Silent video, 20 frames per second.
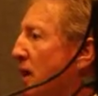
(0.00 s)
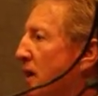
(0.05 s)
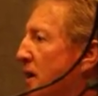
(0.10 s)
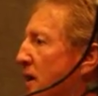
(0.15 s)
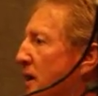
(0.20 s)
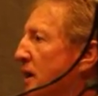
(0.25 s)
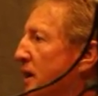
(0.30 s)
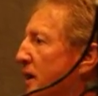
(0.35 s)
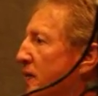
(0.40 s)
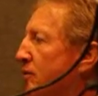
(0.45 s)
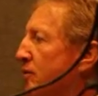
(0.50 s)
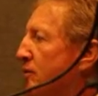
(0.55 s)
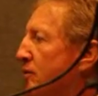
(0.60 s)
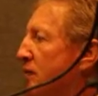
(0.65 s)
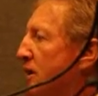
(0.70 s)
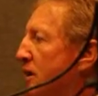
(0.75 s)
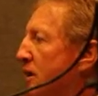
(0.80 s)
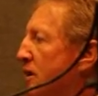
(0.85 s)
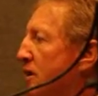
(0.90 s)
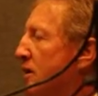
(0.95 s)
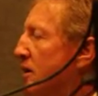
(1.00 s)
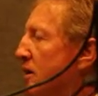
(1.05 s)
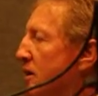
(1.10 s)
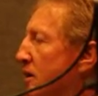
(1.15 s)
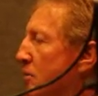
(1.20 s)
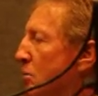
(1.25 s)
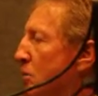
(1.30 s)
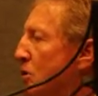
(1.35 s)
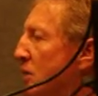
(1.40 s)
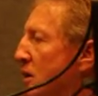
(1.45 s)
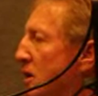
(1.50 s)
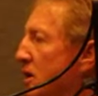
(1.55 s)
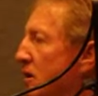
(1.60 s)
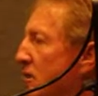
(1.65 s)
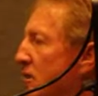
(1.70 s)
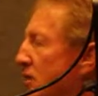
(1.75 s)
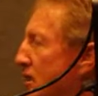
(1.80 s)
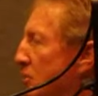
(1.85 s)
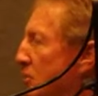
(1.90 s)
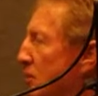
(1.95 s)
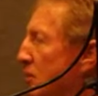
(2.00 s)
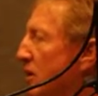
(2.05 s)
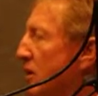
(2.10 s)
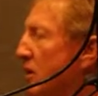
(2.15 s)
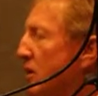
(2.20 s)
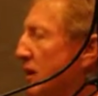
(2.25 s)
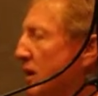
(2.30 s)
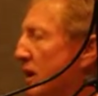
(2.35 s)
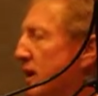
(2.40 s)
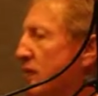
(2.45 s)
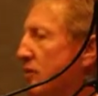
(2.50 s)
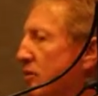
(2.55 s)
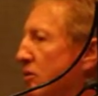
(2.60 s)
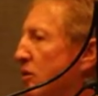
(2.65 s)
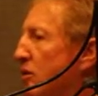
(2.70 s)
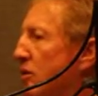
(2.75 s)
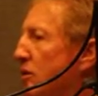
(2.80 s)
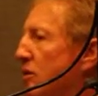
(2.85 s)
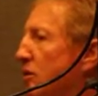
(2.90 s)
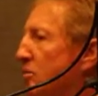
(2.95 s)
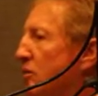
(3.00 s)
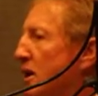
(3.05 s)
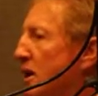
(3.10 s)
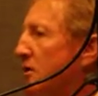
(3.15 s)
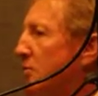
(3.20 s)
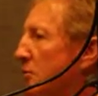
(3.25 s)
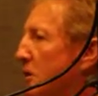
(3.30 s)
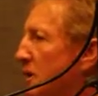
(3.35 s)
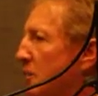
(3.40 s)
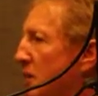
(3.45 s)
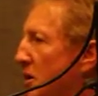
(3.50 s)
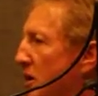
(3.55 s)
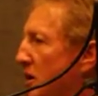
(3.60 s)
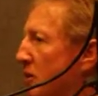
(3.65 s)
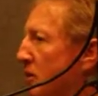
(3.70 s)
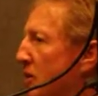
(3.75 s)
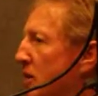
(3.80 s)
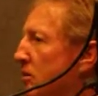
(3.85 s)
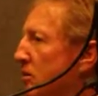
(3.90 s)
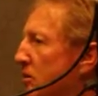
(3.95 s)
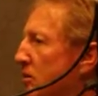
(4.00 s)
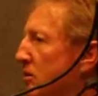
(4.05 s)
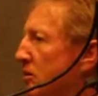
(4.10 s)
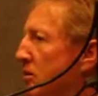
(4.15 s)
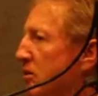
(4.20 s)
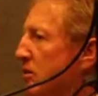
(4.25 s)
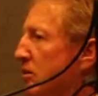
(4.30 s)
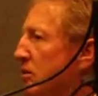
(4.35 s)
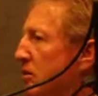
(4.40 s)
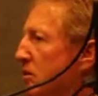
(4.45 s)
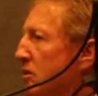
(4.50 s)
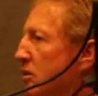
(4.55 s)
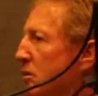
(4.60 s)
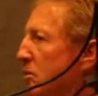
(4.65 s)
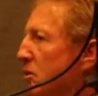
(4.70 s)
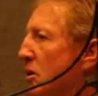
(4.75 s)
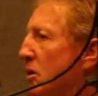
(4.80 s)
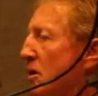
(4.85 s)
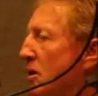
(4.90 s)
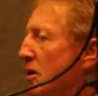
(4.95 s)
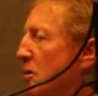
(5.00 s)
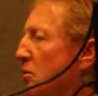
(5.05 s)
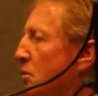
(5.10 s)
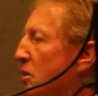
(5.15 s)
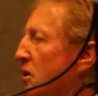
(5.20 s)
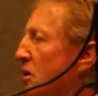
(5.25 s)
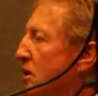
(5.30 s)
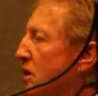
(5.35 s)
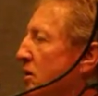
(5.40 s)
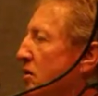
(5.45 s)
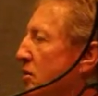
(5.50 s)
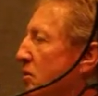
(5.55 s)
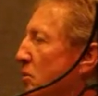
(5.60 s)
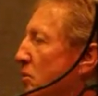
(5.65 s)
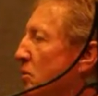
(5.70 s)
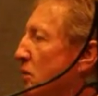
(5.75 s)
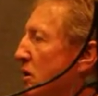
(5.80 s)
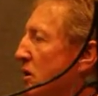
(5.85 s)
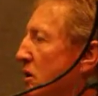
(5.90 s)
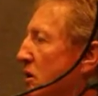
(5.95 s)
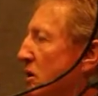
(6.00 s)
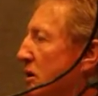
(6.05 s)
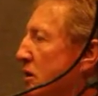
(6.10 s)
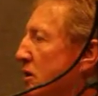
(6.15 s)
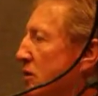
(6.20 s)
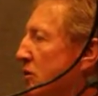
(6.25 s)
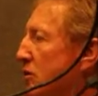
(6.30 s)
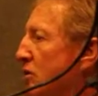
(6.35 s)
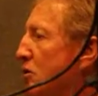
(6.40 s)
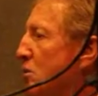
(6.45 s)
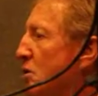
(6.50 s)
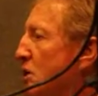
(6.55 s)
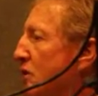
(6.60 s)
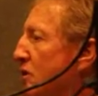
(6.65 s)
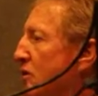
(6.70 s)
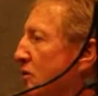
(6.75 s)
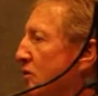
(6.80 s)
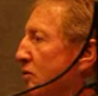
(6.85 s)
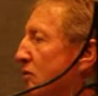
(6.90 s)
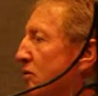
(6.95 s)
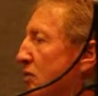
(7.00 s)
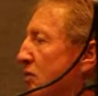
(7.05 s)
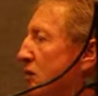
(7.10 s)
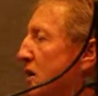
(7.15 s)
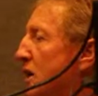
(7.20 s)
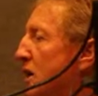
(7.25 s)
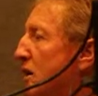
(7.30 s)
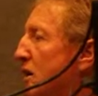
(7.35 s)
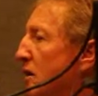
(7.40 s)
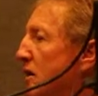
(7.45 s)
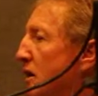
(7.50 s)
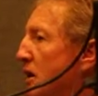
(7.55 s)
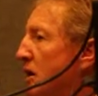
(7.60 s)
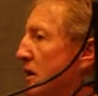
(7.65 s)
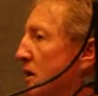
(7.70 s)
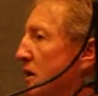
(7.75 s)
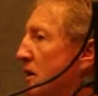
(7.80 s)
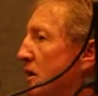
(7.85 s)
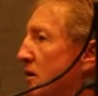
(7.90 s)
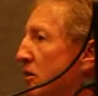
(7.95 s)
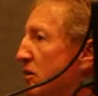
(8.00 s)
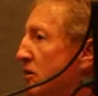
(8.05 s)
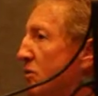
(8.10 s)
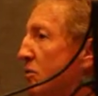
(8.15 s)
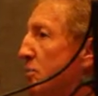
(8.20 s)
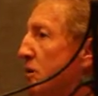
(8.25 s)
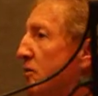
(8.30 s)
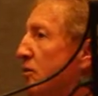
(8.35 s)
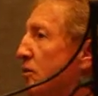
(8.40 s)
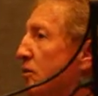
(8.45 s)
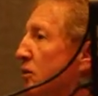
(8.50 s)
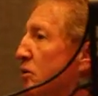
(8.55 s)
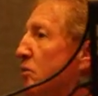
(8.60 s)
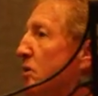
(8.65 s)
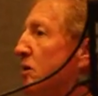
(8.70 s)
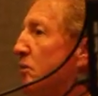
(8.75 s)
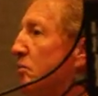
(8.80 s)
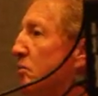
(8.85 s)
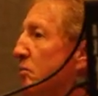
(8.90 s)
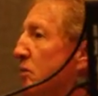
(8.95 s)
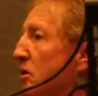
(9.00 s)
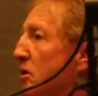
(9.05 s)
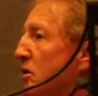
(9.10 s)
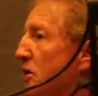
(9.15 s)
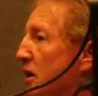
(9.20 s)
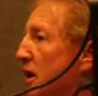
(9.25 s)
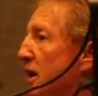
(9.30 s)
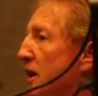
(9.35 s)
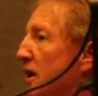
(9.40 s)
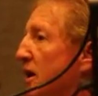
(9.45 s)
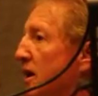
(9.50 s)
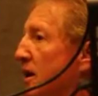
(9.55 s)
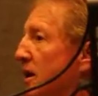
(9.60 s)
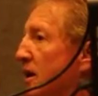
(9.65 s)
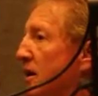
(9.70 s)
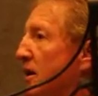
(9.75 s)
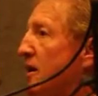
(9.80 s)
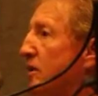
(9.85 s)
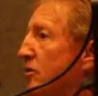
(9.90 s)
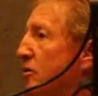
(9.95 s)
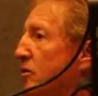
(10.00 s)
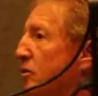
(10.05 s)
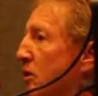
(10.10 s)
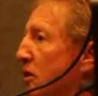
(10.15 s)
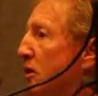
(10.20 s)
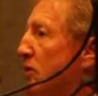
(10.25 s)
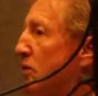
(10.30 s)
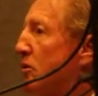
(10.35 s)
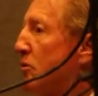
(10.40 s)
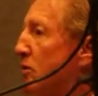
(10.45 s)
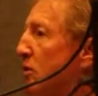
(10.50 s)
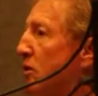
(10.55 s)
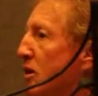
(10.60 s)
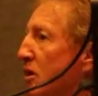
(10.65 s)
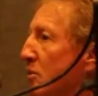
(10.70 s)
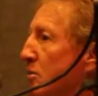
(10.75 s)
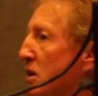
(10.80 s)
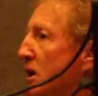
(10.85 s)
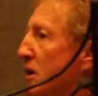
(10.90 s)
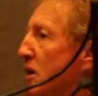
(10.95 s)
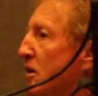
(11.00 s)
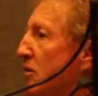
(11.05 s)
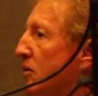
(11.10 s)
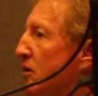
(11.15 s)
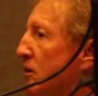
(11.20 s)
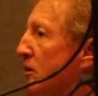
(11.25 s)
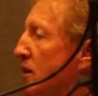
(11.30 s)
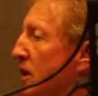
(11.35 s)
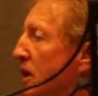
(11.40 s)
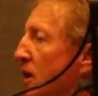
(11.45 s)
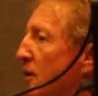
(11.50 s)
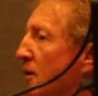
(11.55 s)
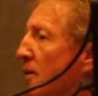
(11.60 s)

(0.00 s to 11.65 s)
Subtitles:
And then if we put in steps like the county's talking about, maybe an aeration system, put it in some water, then it should be good for 80, 90 years before we look at it again as a routine maintenance clean.